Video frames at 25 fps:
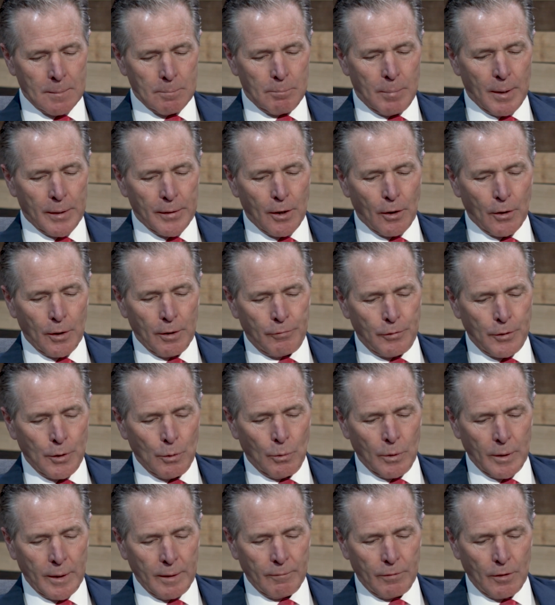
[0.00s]
But note, if
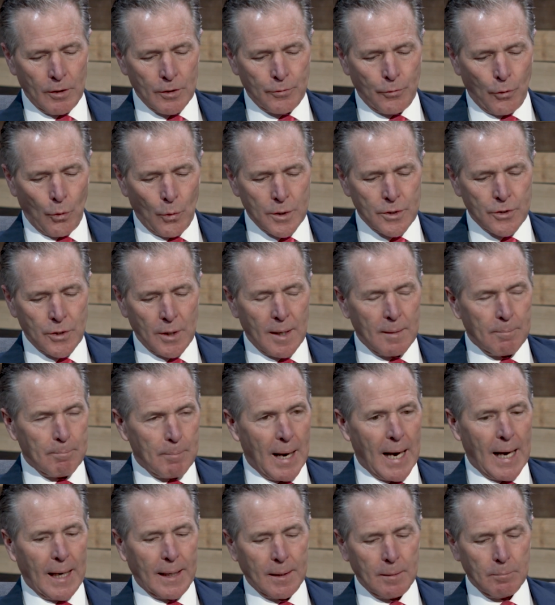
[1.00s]
you would, in verse 4, he said,
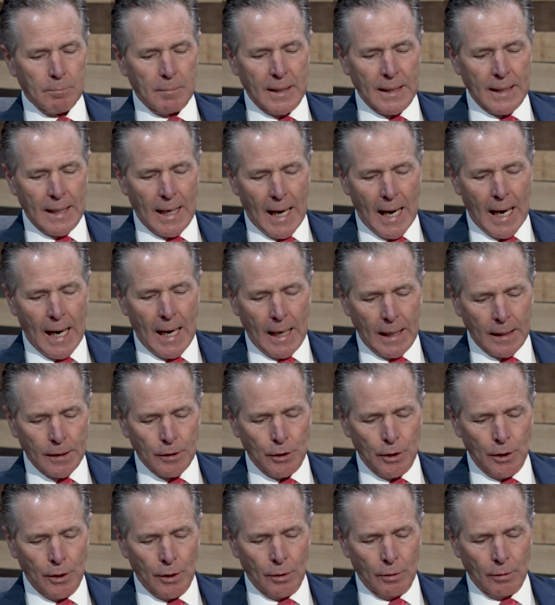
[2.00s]
Abide in me, I
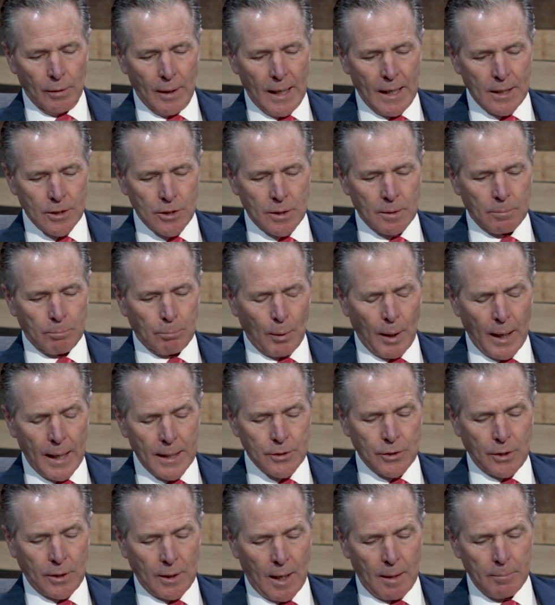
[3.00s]
in you. As the
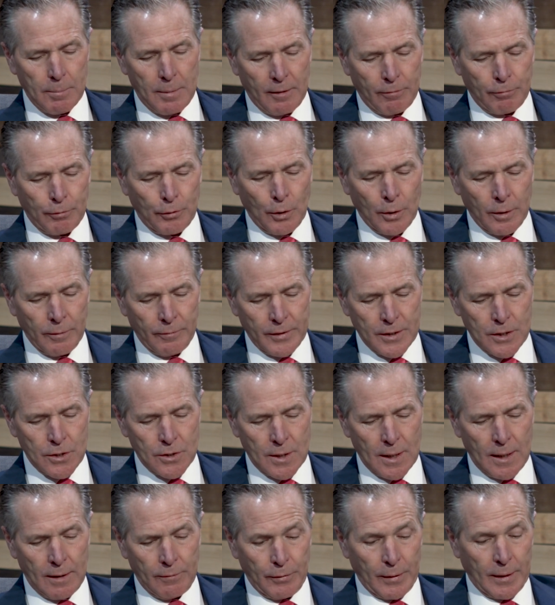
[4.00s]
branch cannot bear fruit of
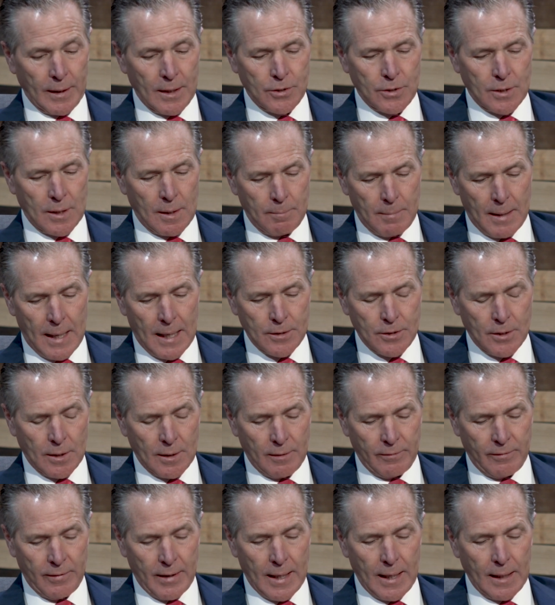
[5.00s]
itself unless it abides
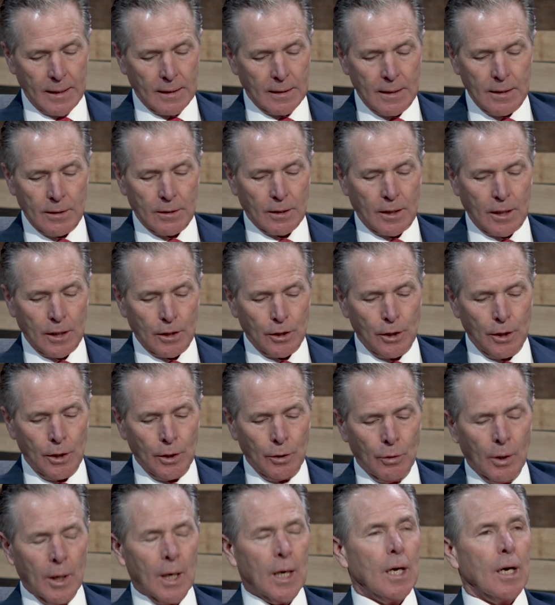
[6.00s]
in the vine, neither can
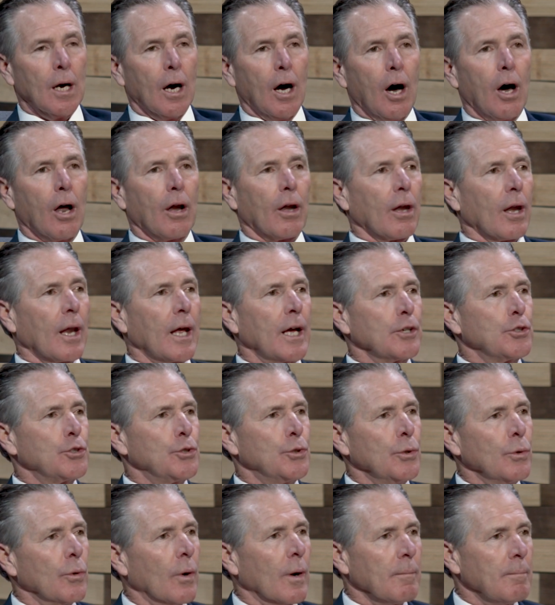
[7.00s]
you
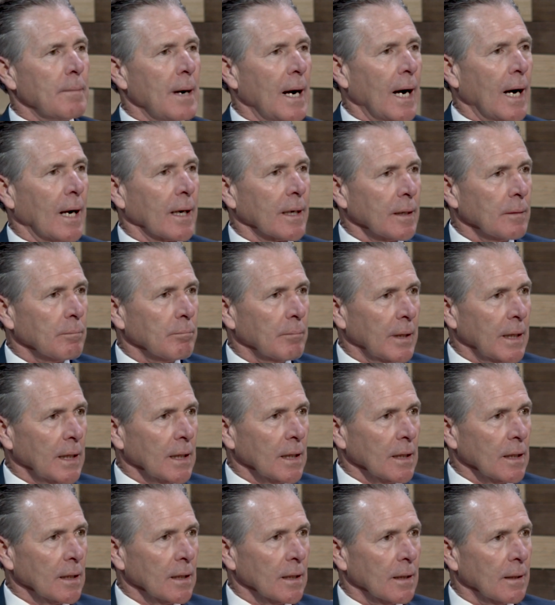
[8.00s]
unless you abide in
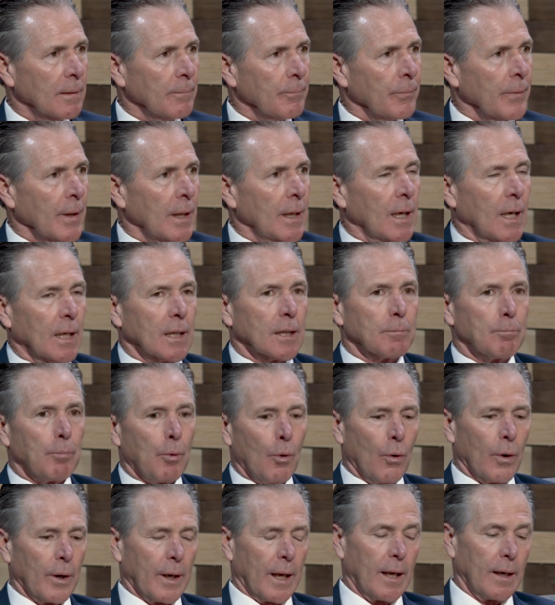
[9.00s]
me. And the
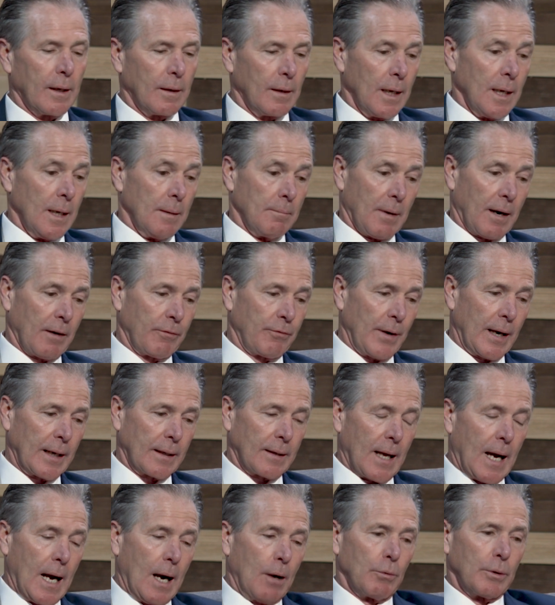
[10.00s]
point, and matter of
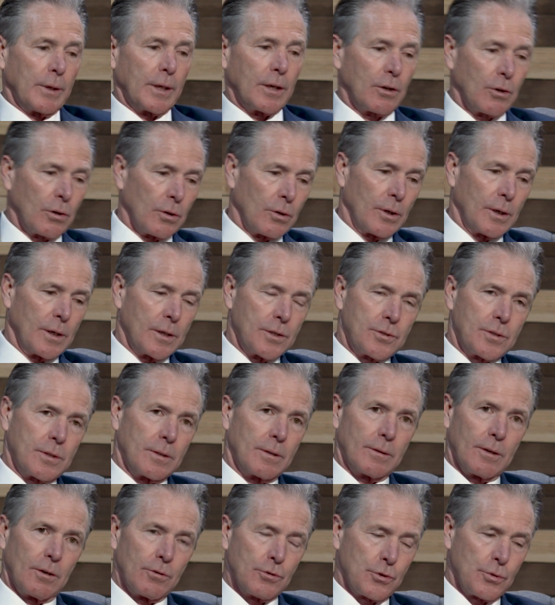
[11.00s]
fact, I would
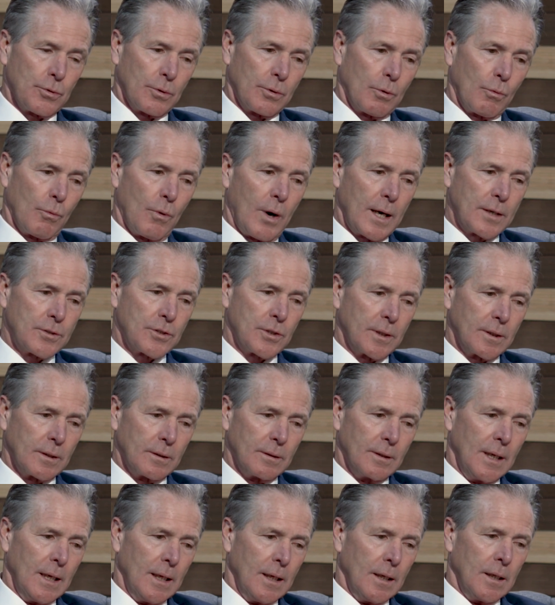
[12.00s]
encourage those who are
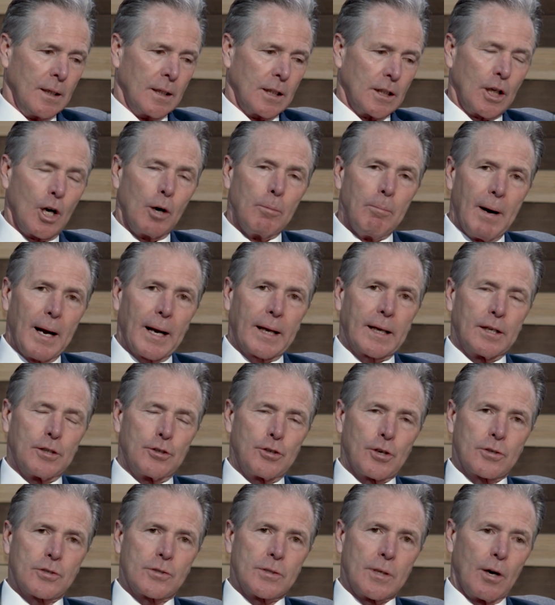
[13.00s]
watching, go back
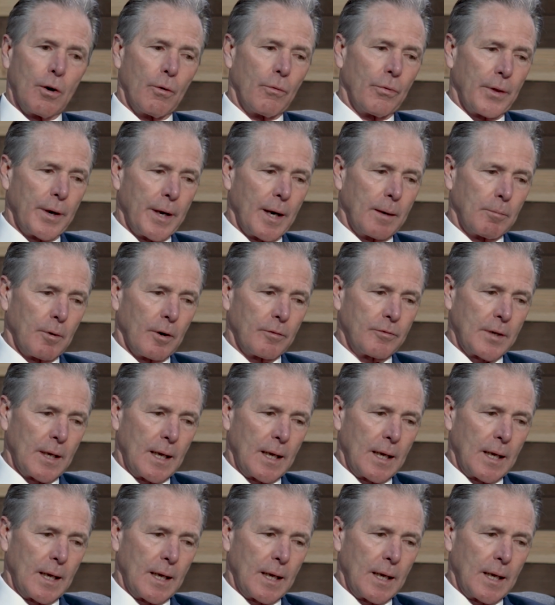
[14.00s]
and just note the number of